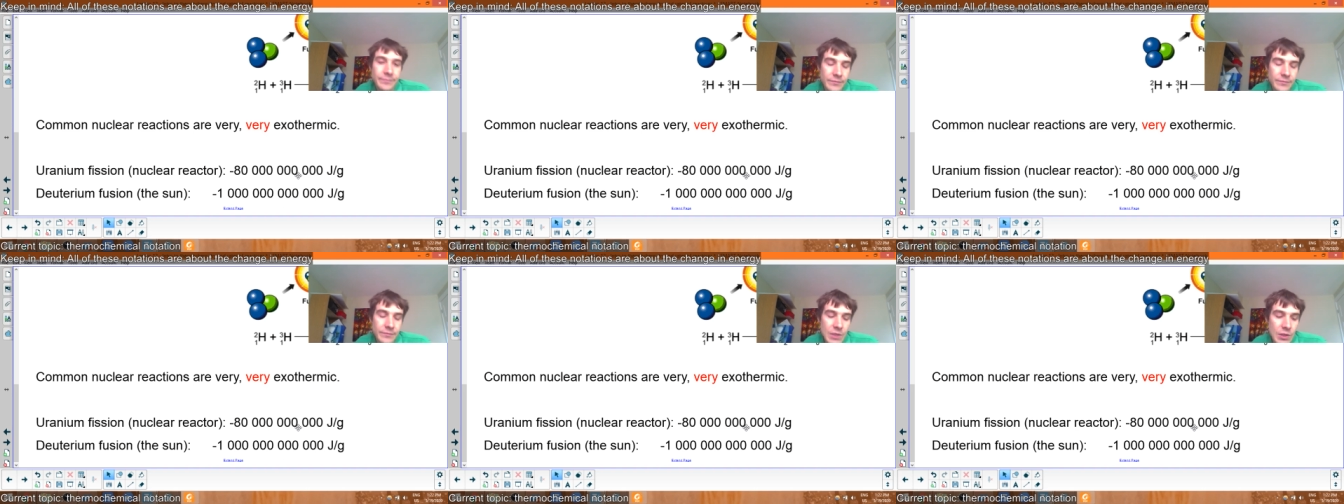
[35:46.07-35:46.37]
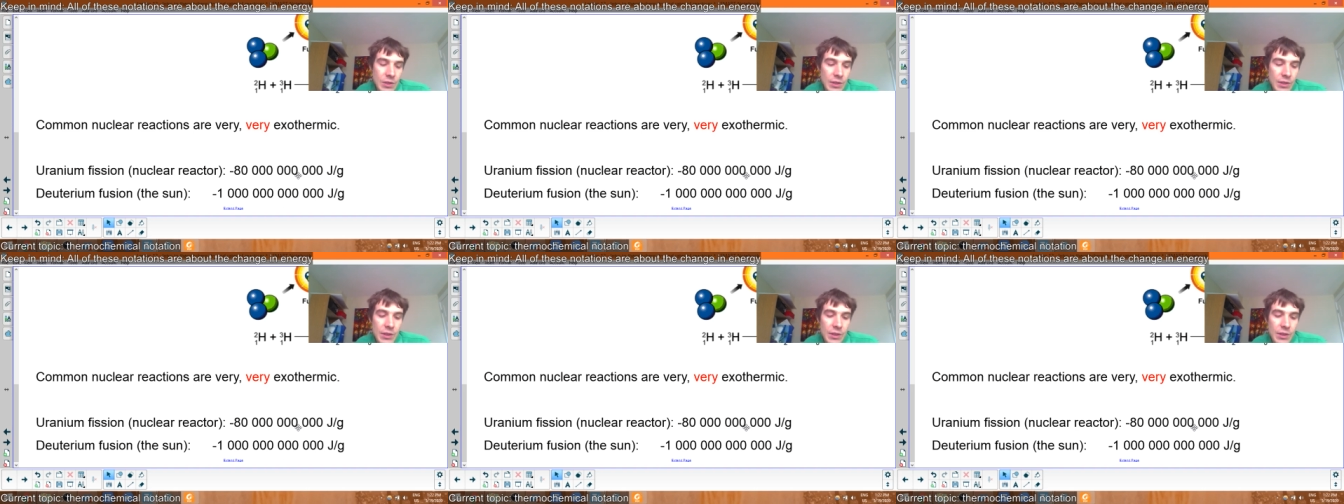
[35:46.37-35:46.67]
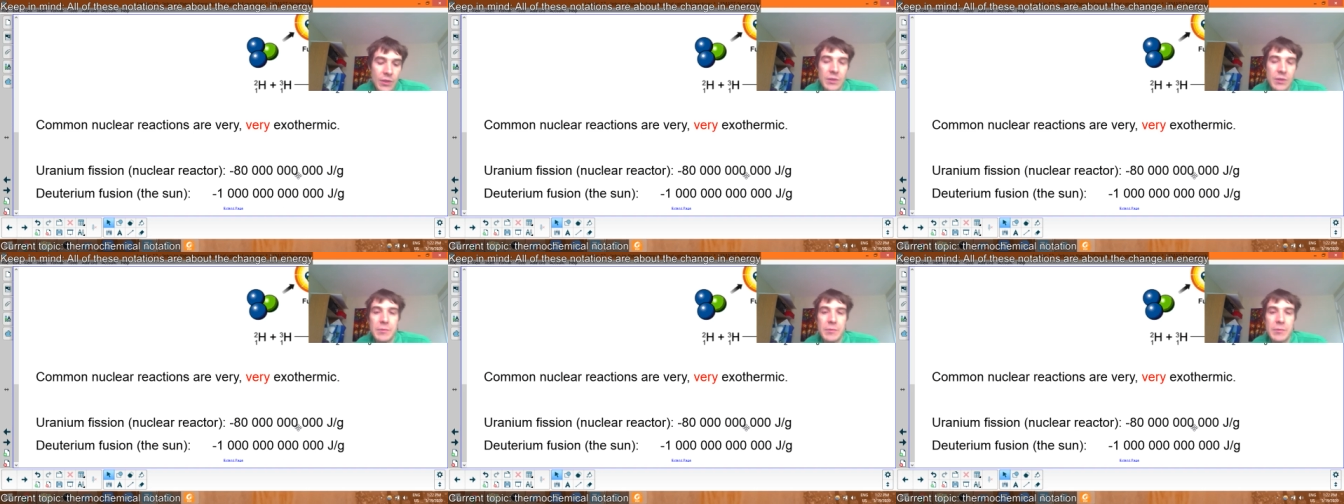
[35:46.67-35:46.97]
turning
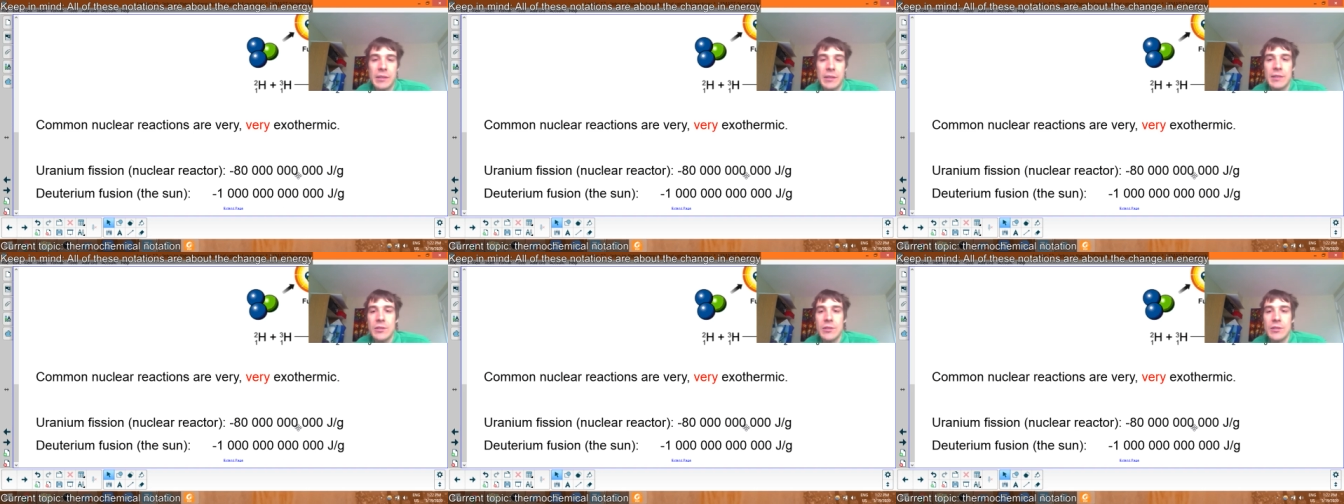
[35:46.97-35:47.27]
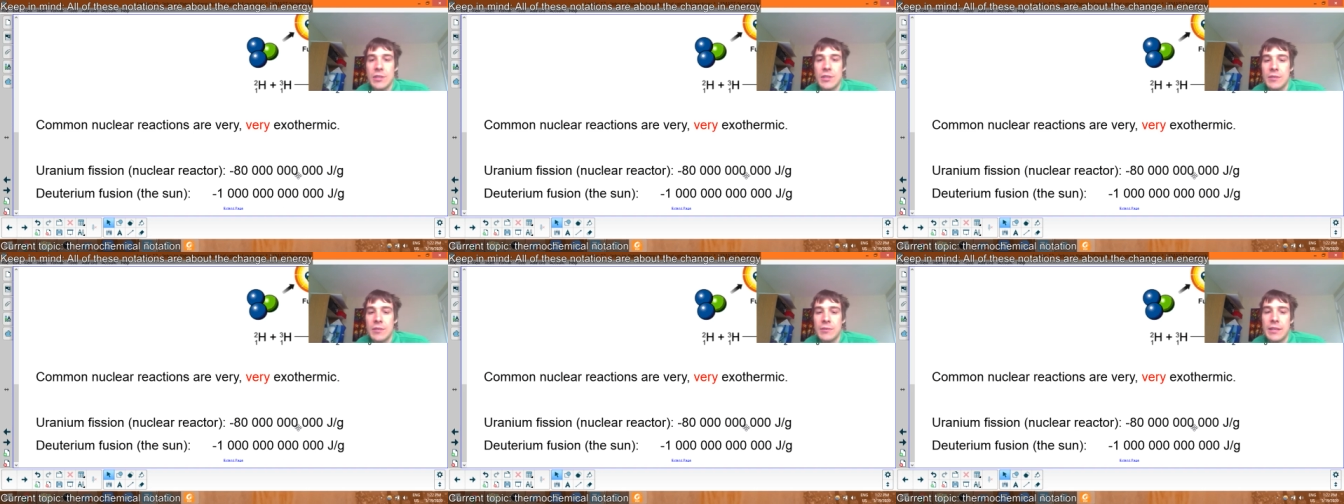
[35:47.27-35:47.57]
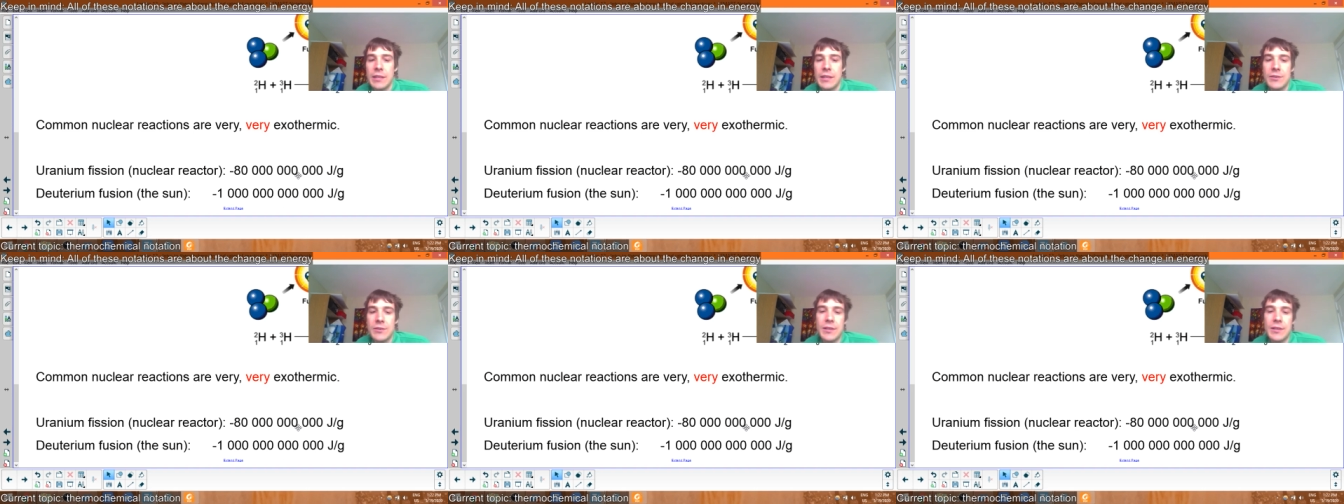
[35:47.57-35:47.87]
the thermal energy into
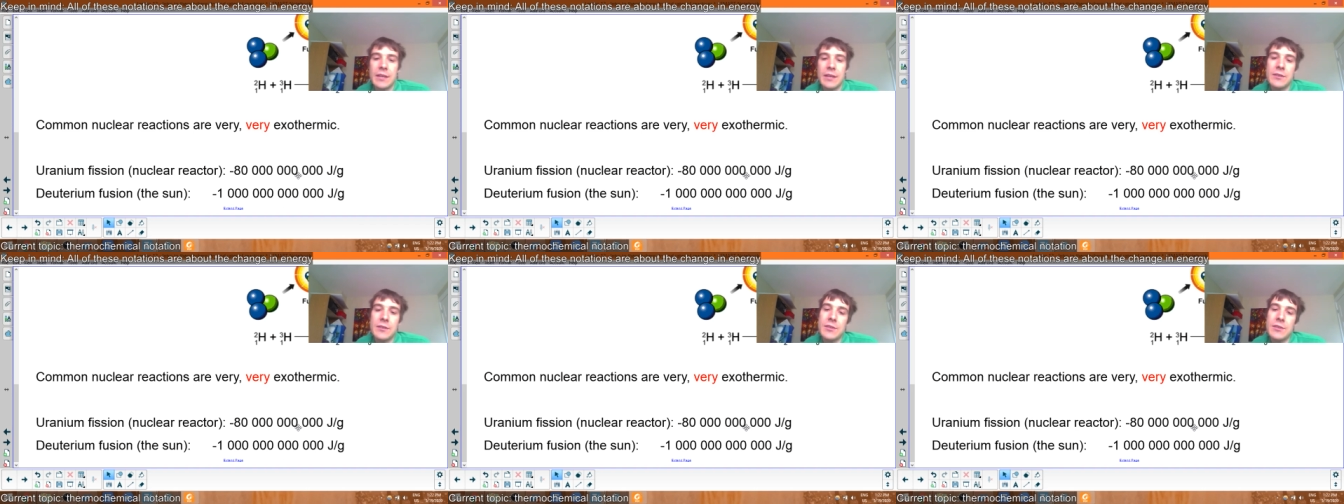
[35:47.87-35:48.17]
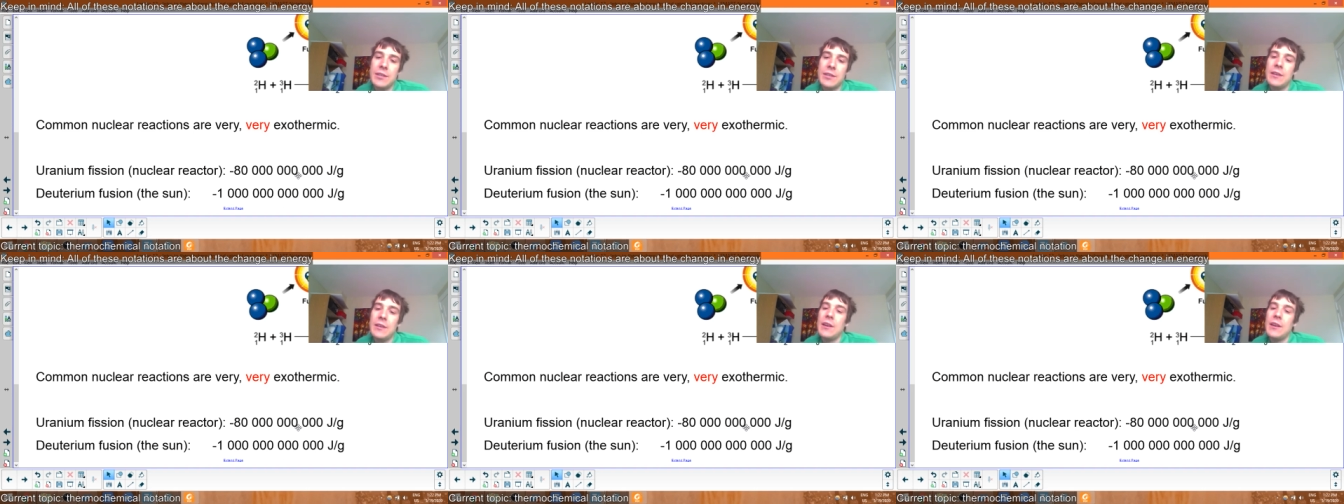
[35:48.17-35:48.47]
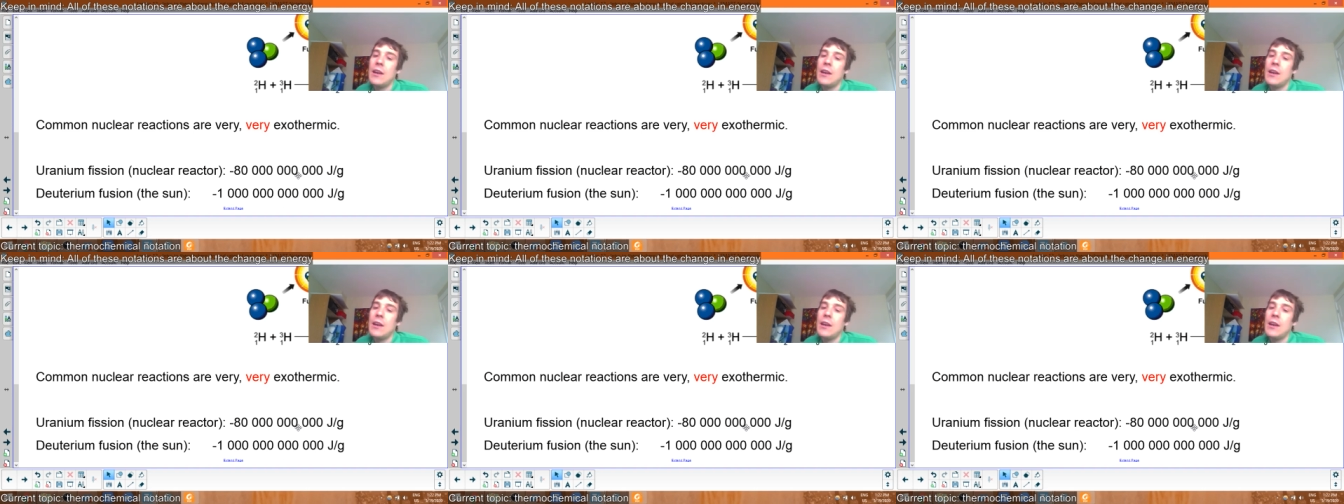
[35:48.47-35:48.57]
electric energy.